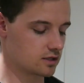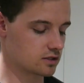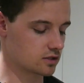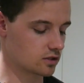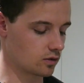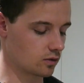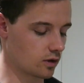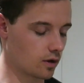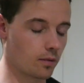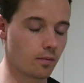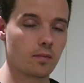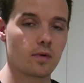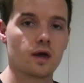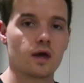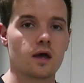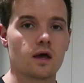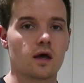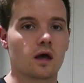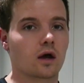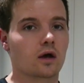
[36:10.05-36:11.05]
So I'm
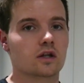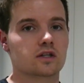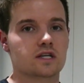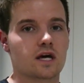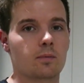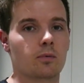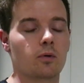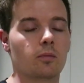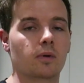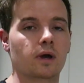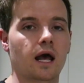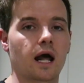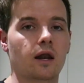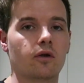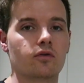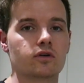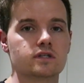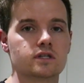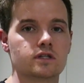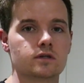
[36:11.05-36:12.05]
going to tap all my
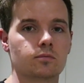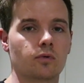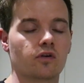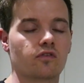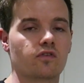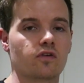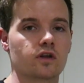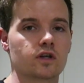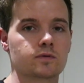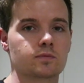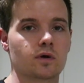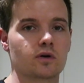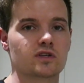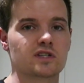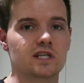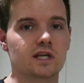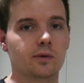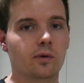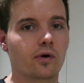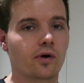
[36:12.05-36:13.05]
calories into MyFitnessPal,
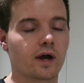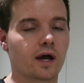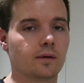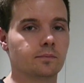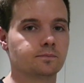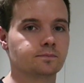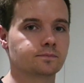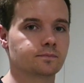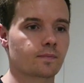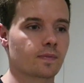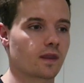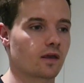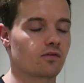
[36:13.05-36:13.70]
see where I am.